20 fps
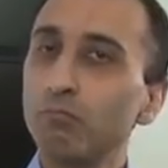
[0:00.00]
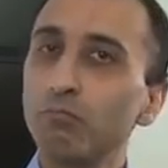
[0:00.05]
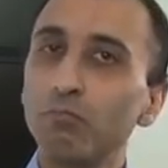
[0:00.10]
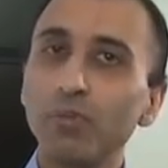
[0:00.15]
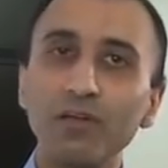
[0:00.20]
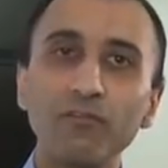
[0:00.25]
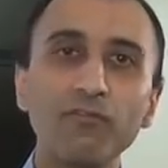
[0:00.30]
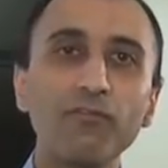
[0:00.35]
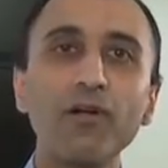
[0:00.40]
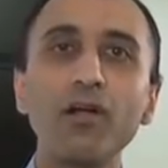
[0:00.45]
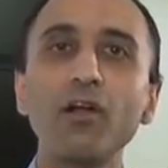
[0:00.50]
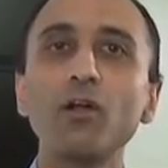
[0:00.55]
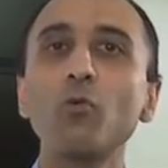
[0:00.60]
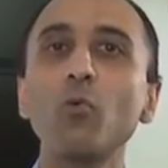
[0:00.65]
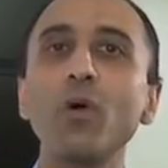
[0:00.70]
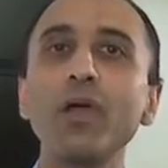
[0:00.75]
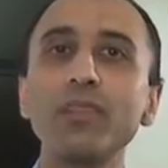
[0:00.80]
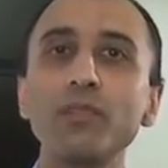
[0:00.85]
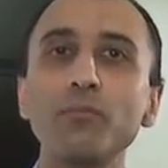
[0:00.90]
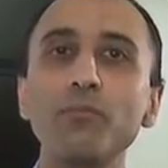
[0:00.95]
by far and
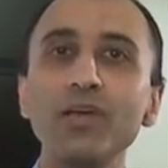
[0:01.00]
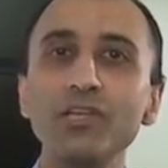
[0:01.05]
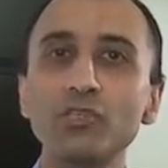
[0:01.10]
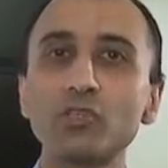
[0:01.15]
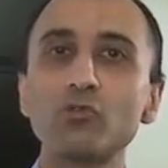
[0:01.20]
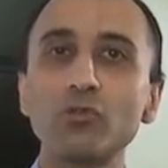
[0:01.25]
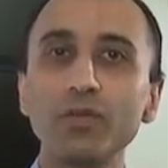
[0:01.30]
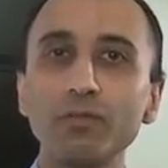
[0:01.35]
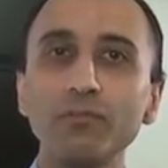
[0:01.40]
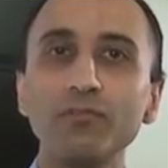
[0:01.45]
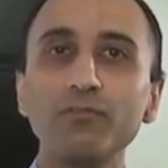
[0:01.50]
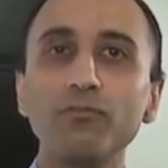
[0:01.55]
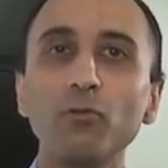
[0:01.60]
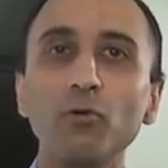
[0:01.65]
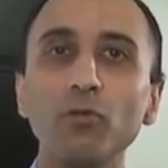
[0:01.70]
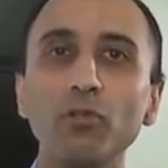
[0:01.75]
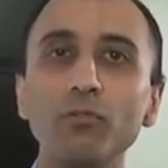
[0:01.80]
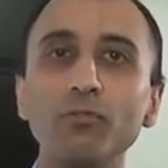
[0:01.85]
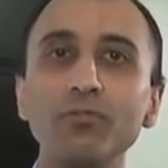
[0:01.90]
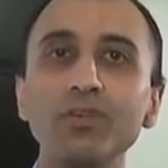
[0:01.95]
away the best treatment
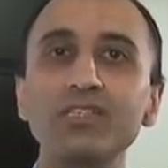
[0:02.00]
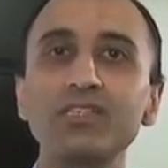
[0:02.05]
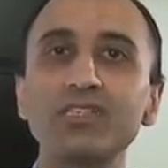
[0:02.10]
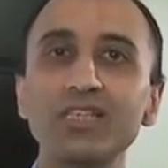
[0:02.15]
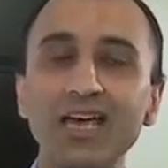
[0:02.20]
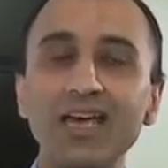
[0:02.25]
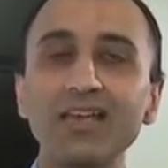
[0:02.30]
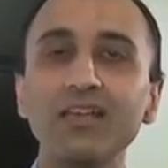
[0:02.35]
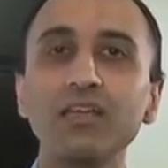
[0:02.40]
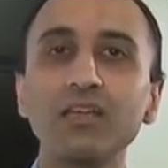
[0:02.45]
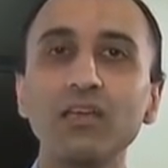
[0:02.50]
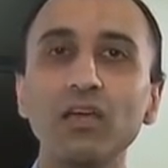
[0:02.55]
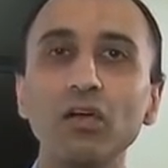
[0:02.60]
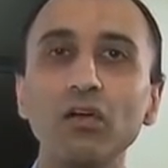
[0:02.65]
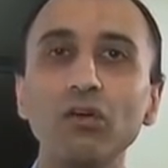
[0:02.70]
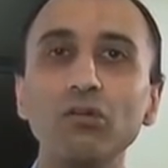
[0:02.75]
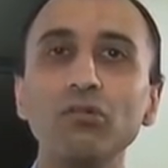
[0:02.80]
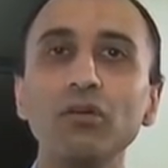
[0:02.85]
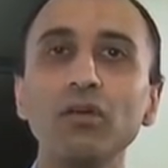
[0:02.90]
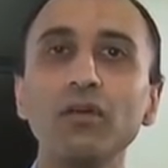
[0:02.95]
for them is to
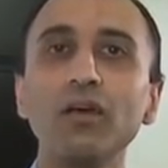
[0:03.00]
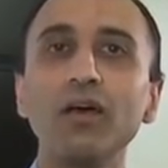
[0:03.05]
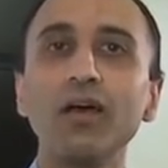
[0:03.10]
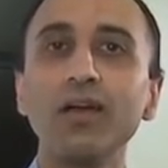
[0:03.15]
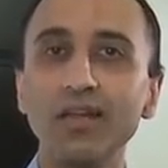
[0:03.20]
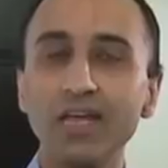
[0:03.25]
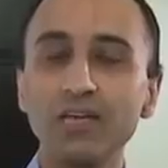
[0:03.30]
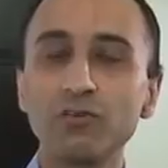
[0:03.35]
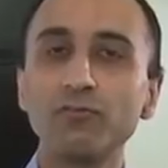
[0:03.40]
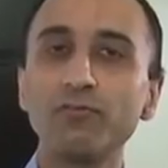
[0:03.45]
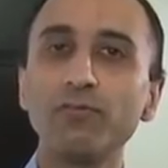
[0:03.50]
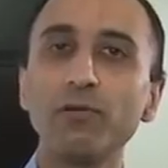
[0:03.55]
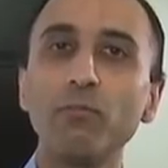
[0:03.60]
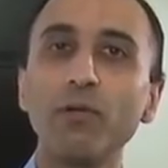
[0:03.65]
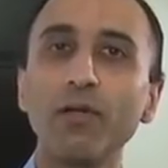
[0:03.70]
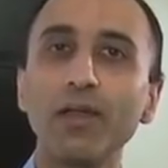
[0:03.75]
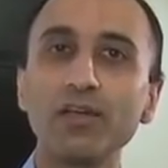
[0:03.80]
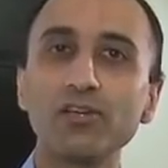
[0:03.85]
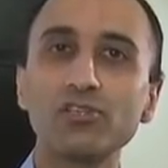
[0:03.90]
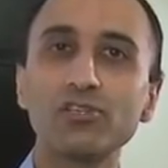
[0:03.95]
undergo an atrial
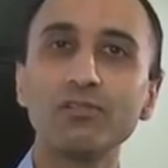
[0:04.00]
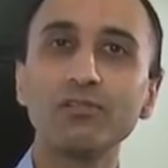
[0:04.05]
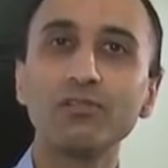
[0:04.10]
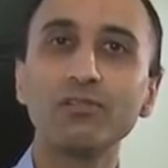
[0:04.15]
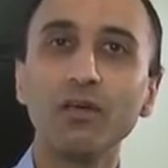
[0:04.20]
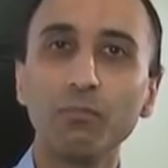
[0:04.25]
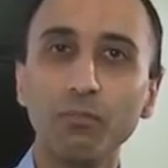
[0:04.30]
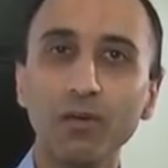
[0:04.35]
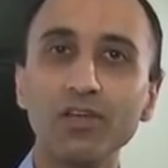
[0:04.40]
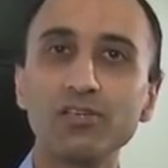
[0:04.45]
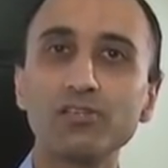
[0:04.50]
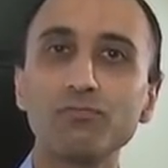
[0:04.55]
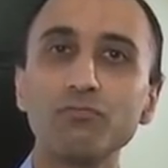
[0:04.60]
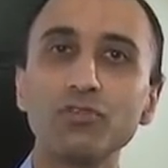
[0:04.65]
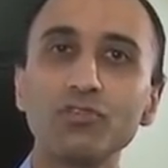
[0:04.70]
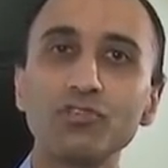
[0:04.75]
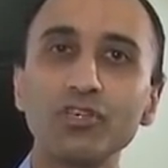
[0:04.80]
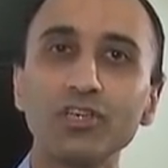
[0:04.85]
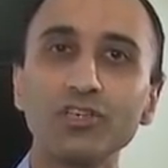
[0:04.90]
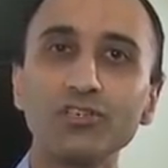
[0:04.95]
fibrillation ablation
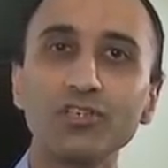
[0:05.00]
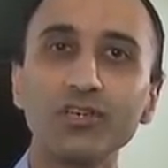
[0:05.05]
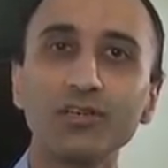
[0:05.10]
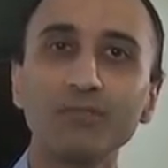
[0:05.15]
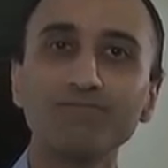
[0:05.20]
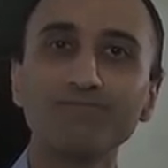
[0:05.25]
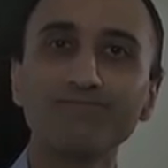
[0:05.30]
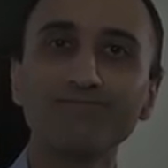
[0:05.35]
procedure.